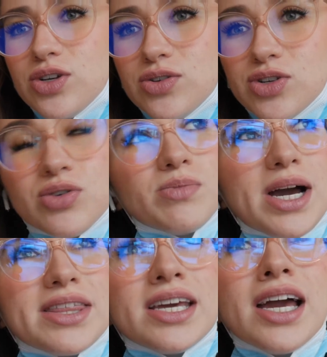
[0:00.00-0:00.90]
to
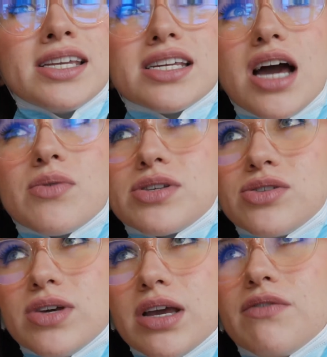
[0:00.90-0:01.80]
live my life,
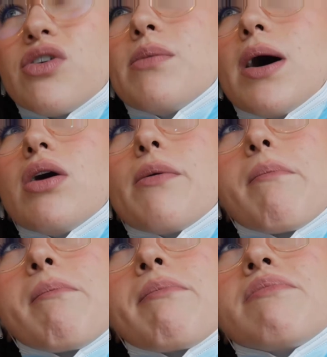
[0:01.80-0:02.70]
but
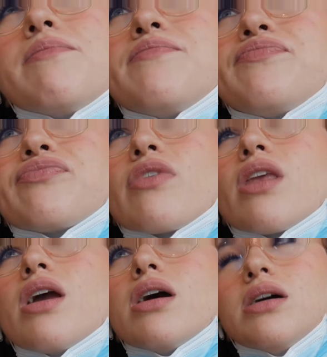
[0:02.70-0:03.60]
forgetting that
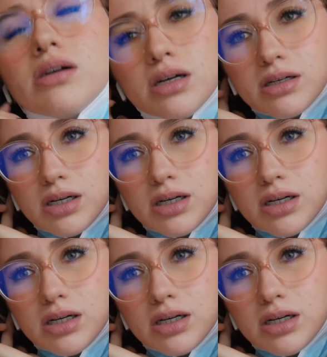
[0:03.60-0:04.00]
I can't